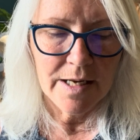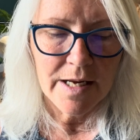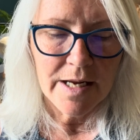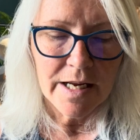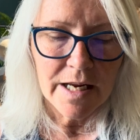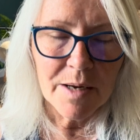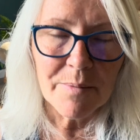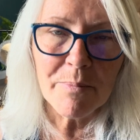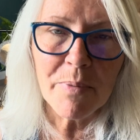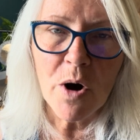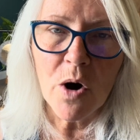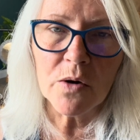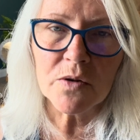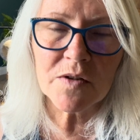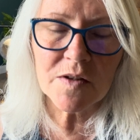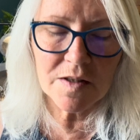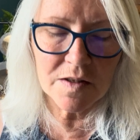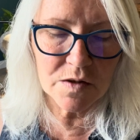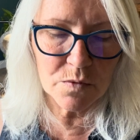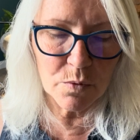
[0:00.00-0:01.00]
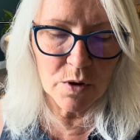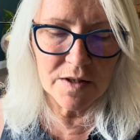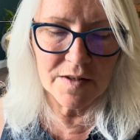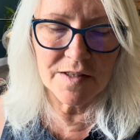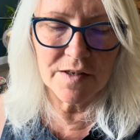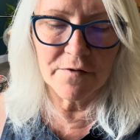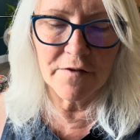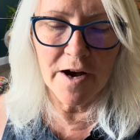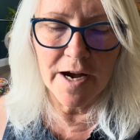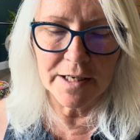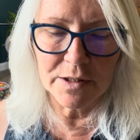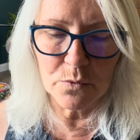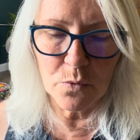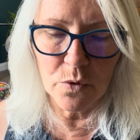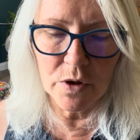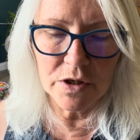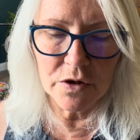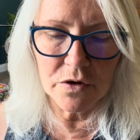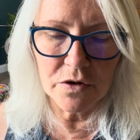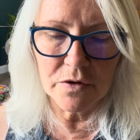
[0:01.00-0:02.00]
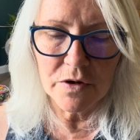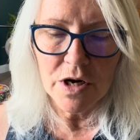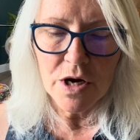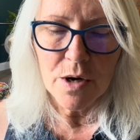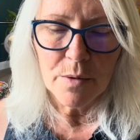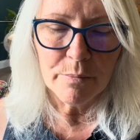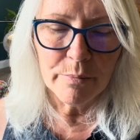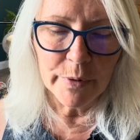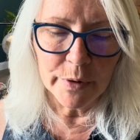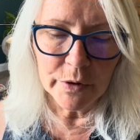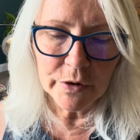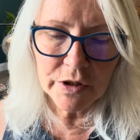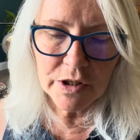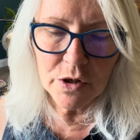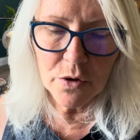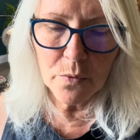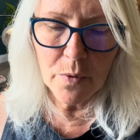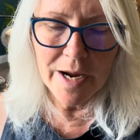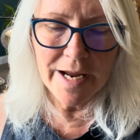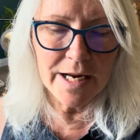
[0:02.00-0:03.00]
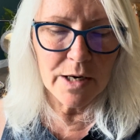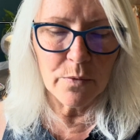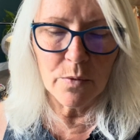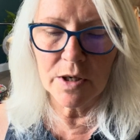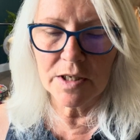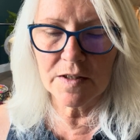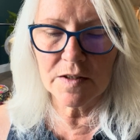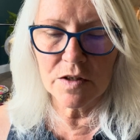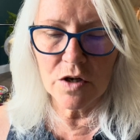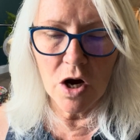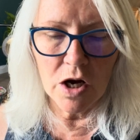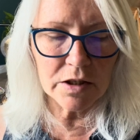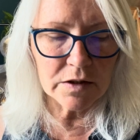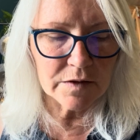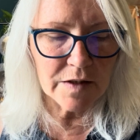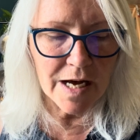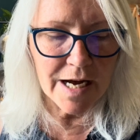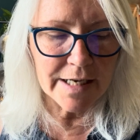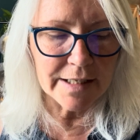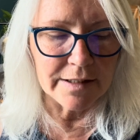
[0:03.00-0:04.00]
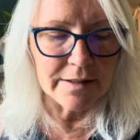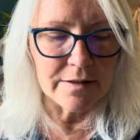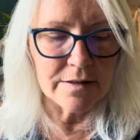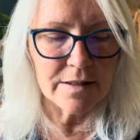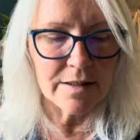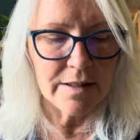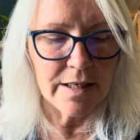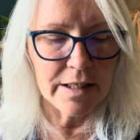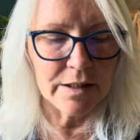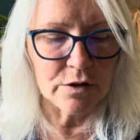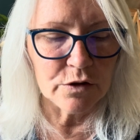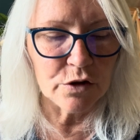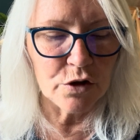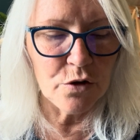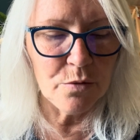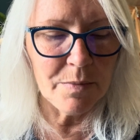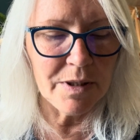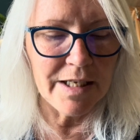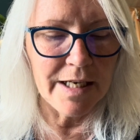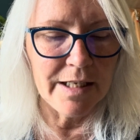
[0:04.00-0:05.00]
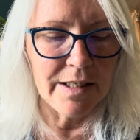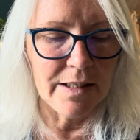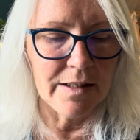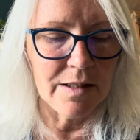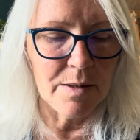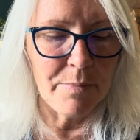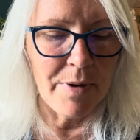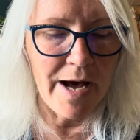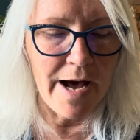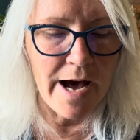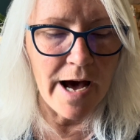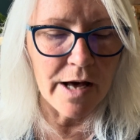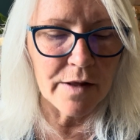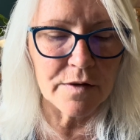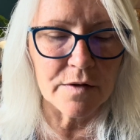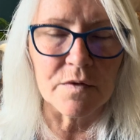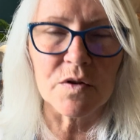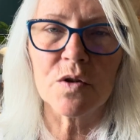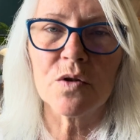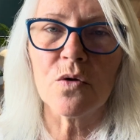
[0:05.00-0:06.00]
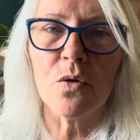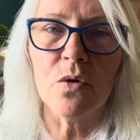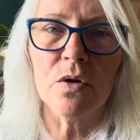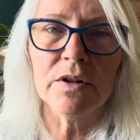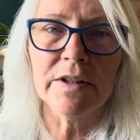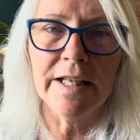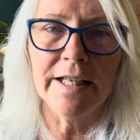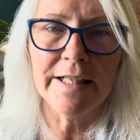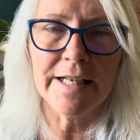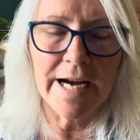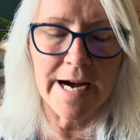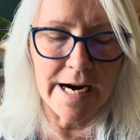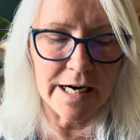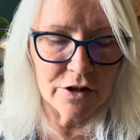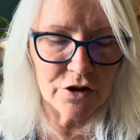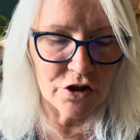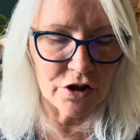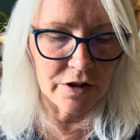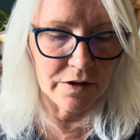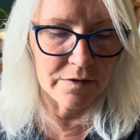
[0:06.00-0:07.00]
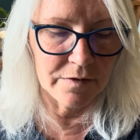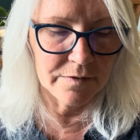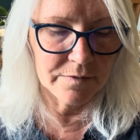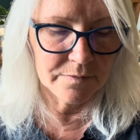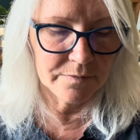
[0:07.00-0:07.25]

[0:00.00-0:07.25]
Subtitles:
It pulses with divine will, burning away what is not aligned and illuminating the path of soul-led action.